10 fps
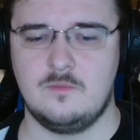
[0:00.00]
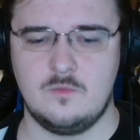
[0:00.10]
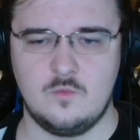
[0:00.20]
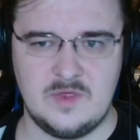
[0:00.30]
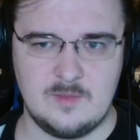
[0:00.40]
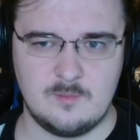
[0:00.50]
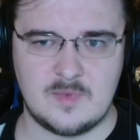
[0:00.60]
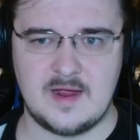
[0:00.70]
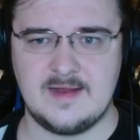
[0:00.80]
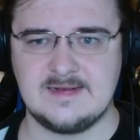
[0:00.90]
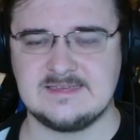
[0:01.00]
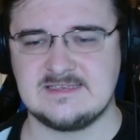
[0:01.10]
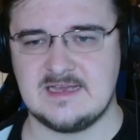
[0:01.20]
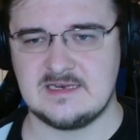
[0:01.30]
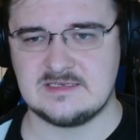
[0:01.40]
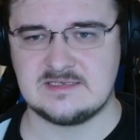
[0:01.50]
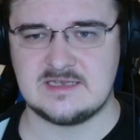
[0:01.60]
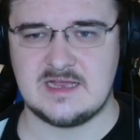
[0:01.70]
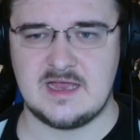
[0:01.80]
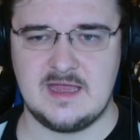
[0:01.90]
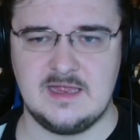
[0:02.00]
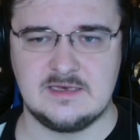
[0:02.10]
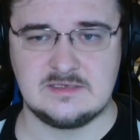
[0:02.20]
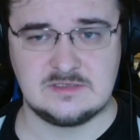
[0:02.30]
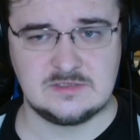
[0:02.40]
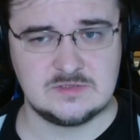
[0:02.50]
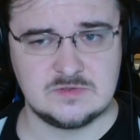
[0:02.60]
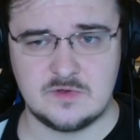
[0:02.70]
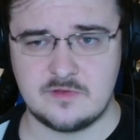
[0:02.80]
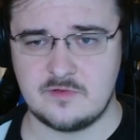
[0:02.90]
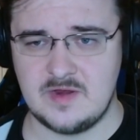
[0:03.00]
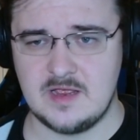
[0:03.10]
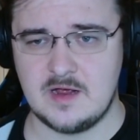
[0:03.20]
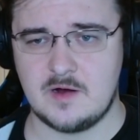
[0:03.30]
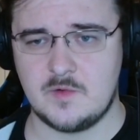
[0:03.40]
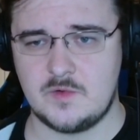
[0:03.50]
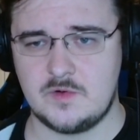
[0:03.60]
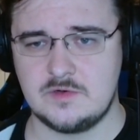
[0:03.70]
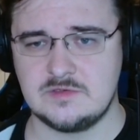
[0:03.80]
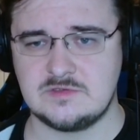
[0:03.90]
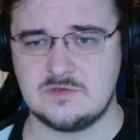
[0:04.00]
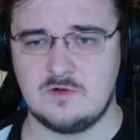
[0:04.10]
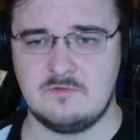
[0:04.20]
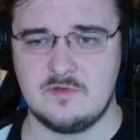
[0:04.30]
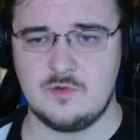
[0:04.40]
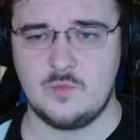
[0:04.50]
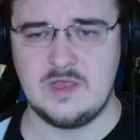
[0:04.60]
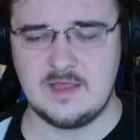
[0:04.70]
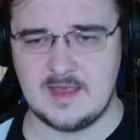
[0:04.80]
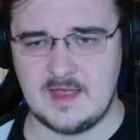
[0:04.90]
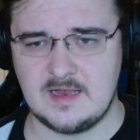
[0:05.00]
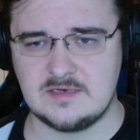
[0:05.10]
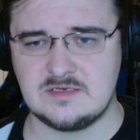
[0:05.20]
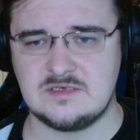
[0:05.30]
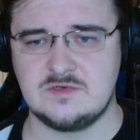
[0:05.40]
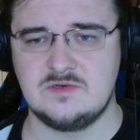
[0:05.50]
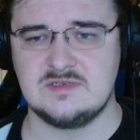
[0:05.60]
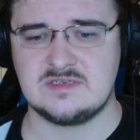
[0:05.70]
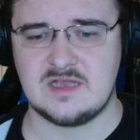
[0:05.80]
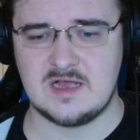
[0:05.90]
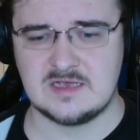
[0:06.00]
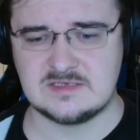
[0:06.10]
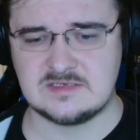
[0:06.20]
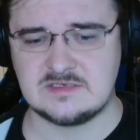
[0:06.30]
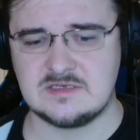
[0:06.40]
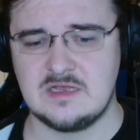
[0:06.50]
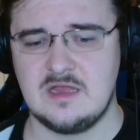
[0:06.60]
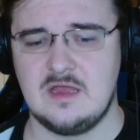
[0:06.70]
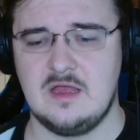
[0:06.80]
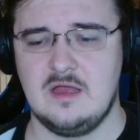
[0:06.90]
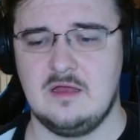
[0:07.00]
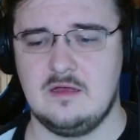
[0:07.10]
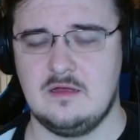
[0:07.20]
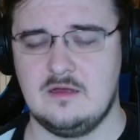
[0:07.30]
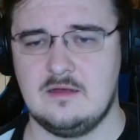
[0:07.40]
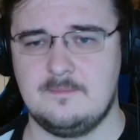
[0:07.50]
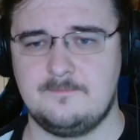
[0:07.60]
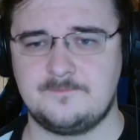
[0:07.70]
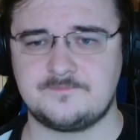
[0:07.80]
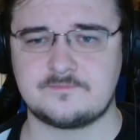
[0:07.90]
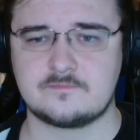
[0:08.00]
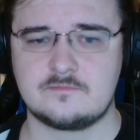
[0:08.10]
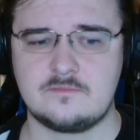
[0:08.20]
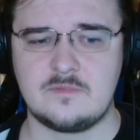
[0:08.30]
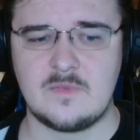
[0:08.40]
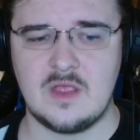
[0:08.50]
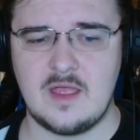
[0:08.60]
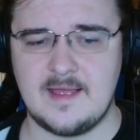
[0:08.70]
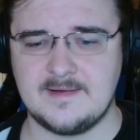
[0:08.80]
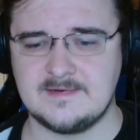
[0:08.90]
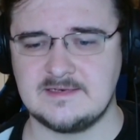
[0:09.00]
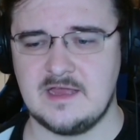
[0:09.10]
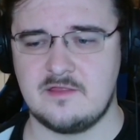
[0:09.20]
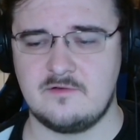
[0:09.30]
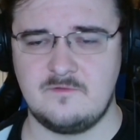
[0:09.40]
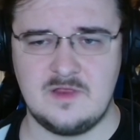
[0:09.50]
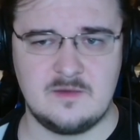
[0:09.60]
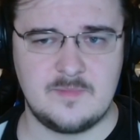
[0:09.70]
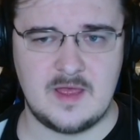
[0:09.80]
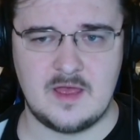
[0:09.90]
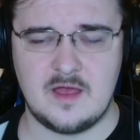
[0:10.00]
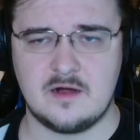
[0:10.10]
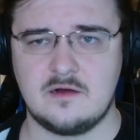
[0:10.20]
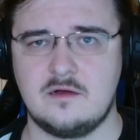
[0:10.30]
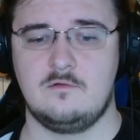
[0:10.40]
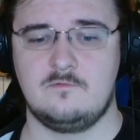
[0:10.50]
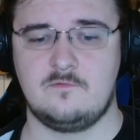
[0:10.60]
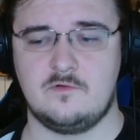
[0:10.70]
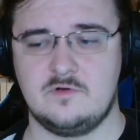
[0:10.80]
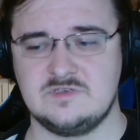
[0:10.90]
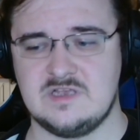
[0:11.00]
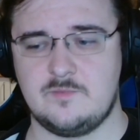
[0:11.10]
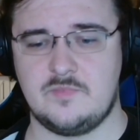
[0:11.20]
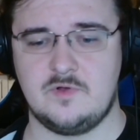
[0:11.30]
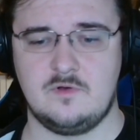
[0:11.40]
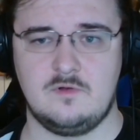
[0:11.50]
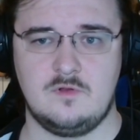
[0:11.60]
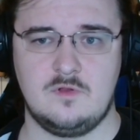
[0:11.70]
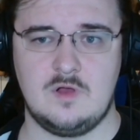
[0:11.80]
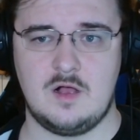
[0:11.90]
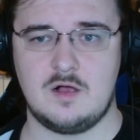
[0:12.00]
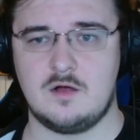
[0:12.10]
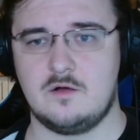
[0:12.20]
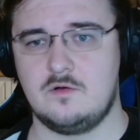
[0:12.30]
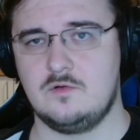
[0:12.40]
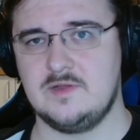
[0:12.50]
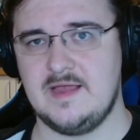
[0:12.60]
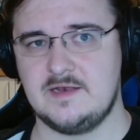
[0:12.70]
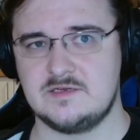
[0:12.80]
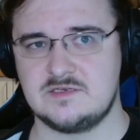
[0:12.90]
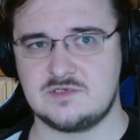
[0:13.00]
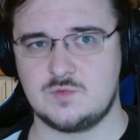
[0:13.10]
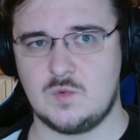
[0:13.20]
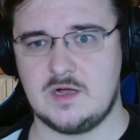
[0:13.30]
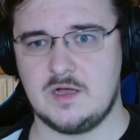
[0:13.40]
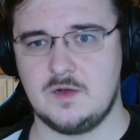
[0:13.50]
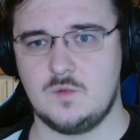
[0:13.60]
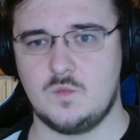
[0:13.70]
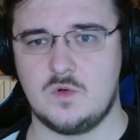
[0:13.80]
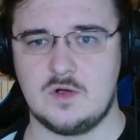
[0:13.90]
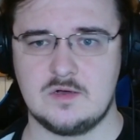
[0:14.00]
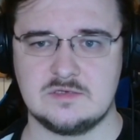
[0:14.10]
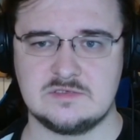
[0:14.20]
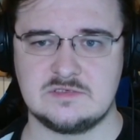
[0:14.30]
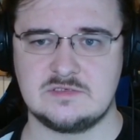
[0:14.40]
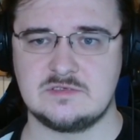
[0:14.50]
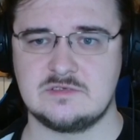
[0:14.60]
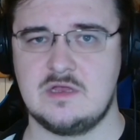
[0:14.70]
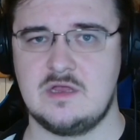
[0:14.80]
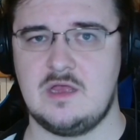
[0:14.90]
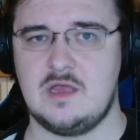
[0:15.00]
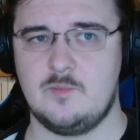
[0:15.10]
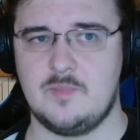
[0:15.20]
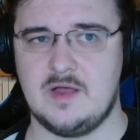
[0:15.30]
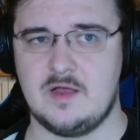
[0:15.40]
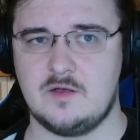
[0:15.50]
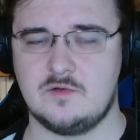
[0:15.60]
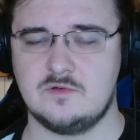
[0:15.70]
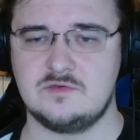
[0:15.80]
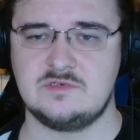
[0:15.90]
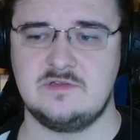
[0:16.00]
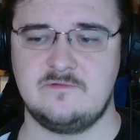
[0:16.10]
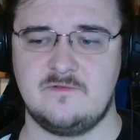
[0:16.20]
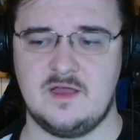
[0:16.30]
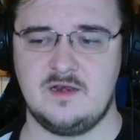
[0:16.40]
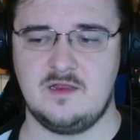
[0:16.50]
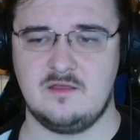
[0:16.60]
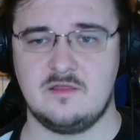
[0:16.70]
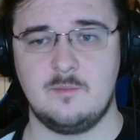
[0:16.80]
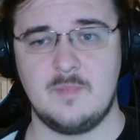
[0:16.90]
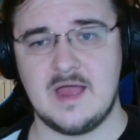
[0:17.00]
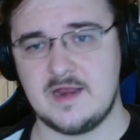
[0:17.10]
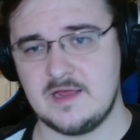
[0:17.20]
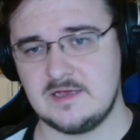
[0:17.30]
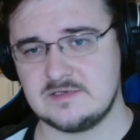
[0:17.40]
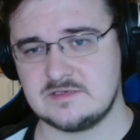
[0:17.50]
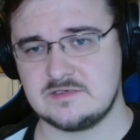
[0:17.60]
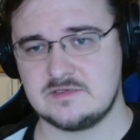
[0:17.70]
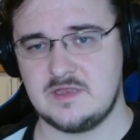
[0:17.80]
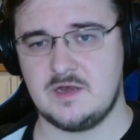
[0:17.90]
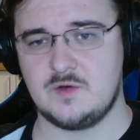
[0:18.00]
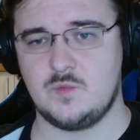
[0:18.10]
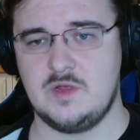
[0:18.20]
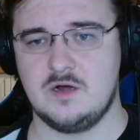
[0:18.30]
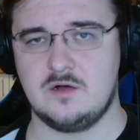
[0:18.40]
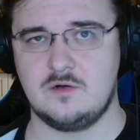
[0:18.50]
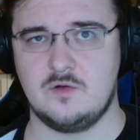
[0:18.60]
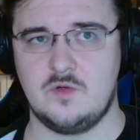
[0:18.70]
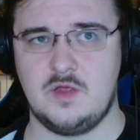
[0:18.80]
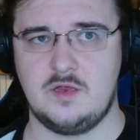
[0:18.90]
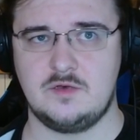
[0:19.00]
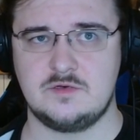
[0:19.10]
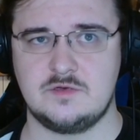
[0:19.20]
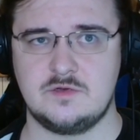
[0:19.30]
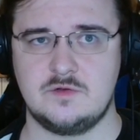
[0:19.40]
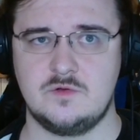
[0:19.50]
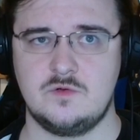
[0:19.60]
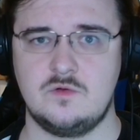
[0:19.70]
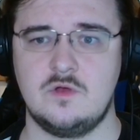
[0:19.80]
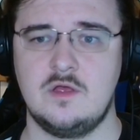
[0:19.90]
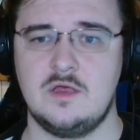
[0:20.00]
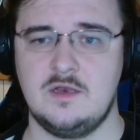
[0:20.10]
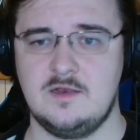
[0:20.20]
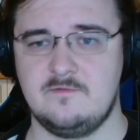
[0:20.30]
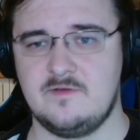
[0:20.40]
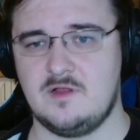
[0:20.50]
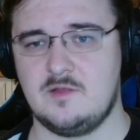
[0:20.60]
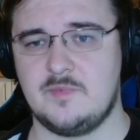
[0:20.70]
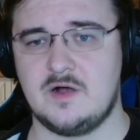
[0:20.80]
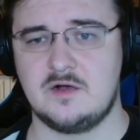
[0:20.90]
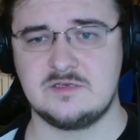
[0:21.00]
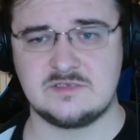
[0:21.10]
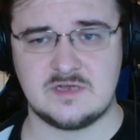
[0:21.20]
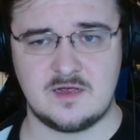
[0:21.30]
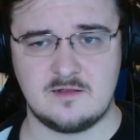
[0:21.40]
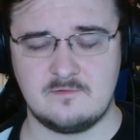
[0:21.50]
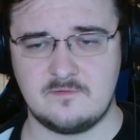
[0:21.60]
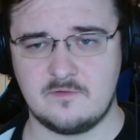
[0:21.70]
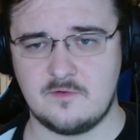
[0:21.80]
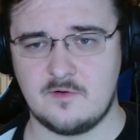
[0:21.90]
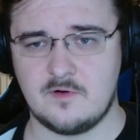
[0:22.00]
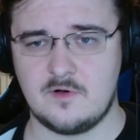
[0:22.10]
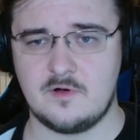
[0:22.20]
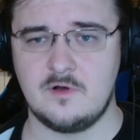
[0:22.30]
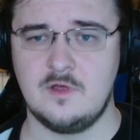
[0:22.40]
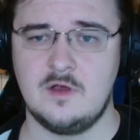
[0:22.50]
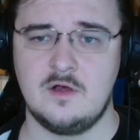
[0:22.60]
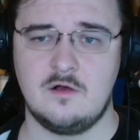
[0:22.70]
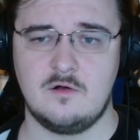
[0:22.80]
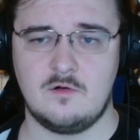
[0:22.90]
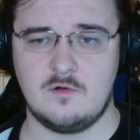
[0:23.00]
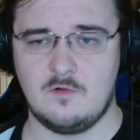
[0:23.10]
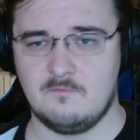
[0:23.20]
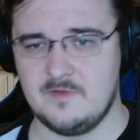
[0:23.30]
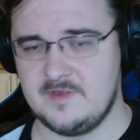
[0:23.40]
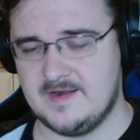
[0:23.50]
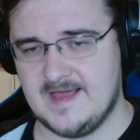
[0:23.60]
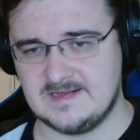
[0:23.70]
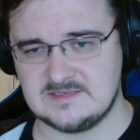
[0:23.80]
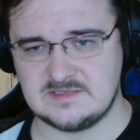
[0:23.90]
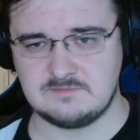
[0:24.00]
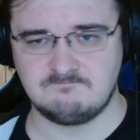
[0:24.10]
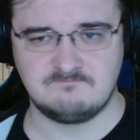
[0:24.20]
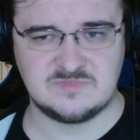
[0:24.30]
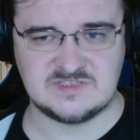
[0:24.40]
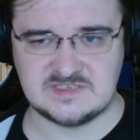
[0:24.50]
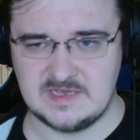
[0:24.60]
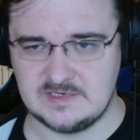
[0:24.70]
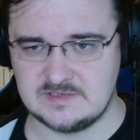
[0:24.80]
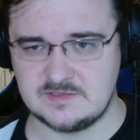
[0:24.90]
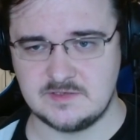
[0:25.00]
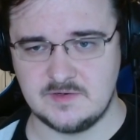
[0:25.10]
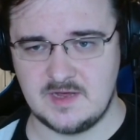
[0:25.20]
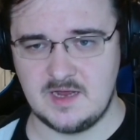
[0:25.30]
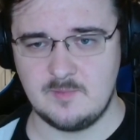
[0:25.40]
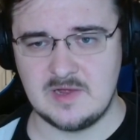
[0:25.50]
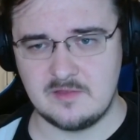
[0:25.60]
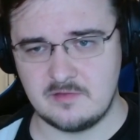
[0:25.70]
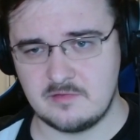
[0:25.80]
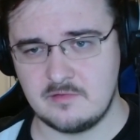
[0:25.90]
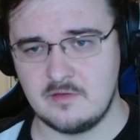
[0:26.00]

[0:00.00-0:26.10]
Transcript: we might set aside 2-3 hours over the weekend to discuss and gather feedback. For example, our latest one was about defining thematics that we are going to develop art style for over the next 6 to 9 months,